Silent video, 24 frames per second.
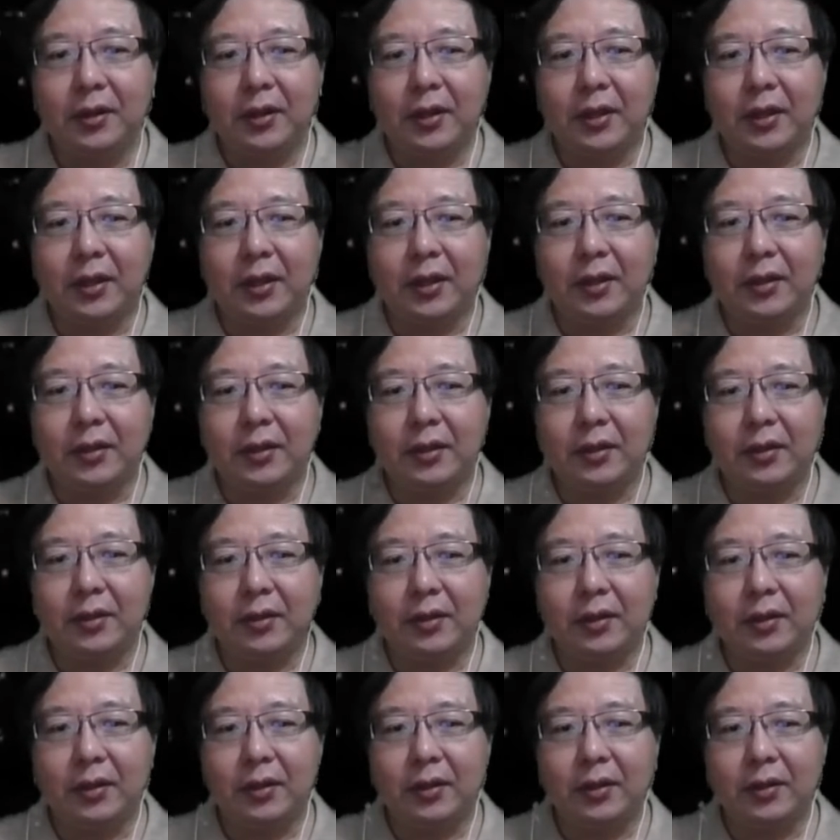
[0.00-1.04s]
and then
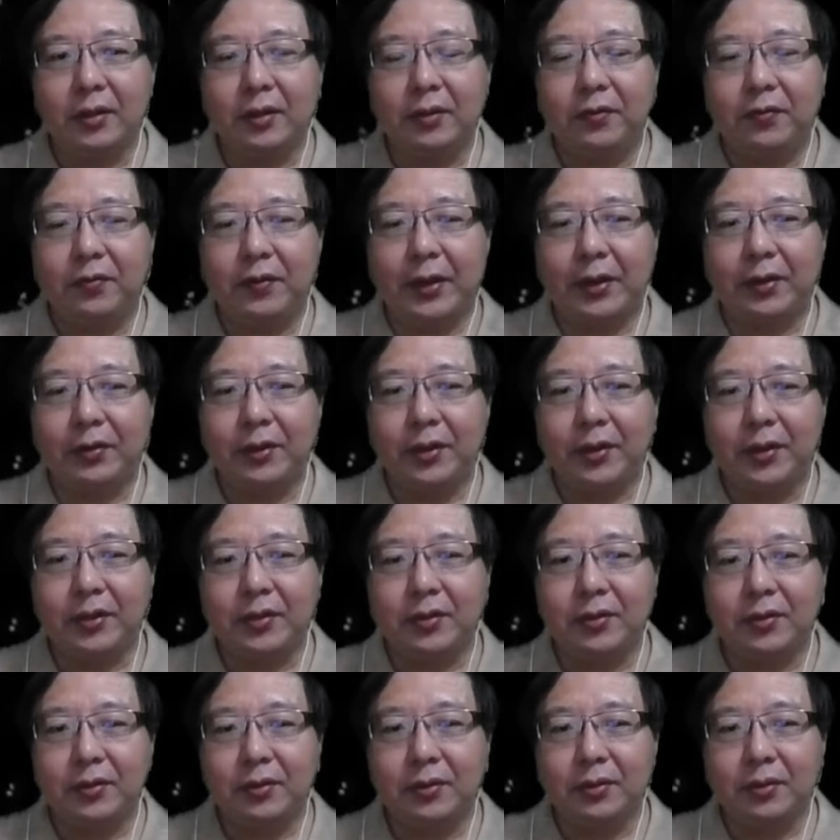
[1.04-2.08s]
found
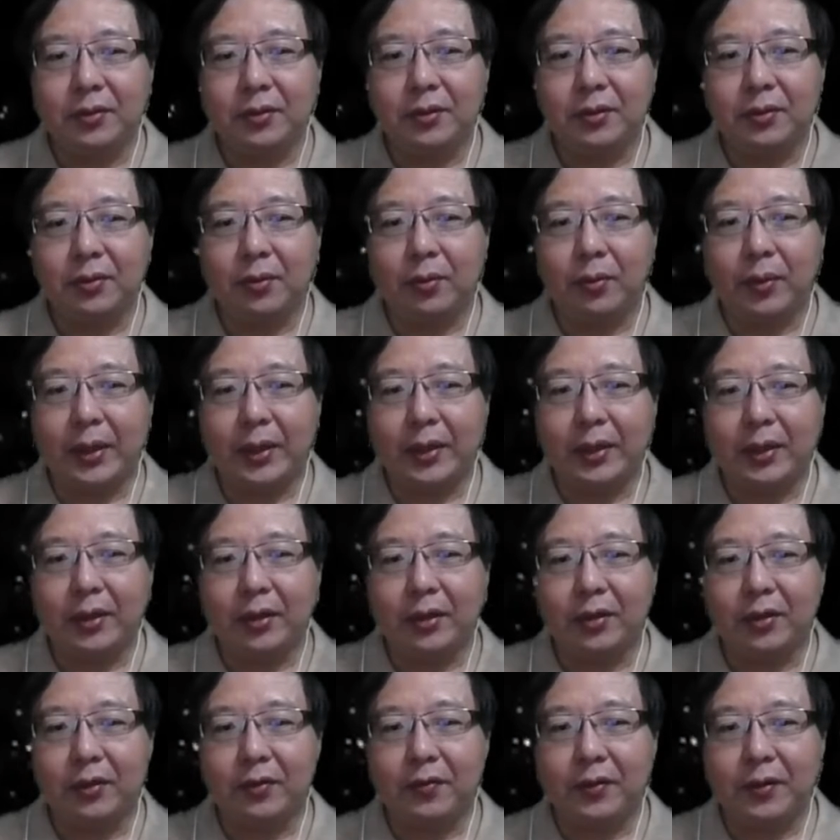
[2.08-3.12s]
is 1
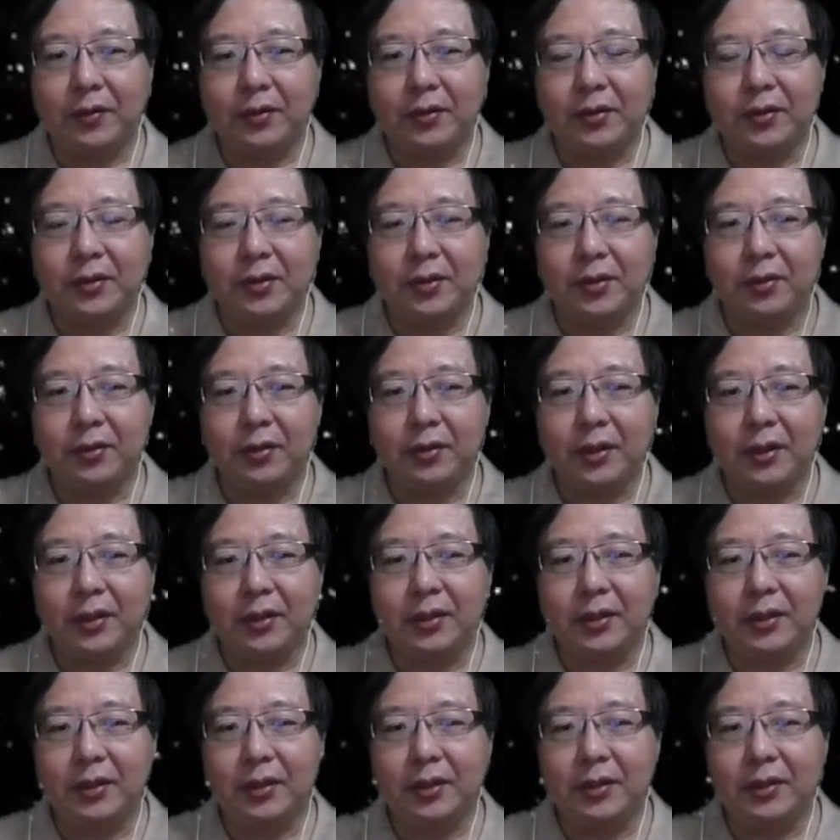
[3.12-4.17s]
and not found is 0, and
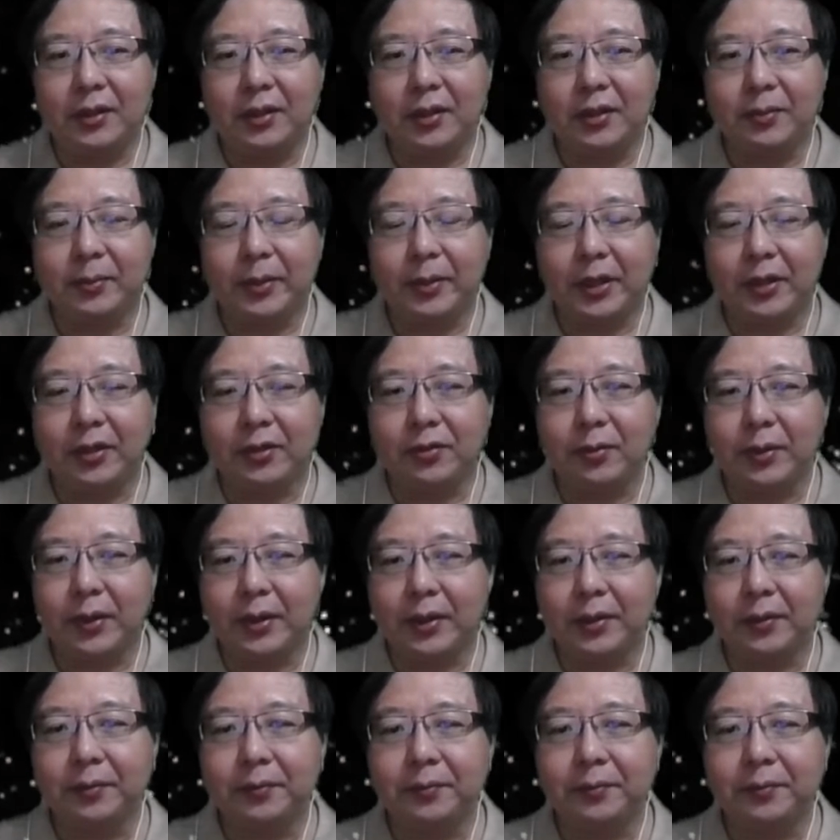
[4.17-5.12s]
deleted is -1.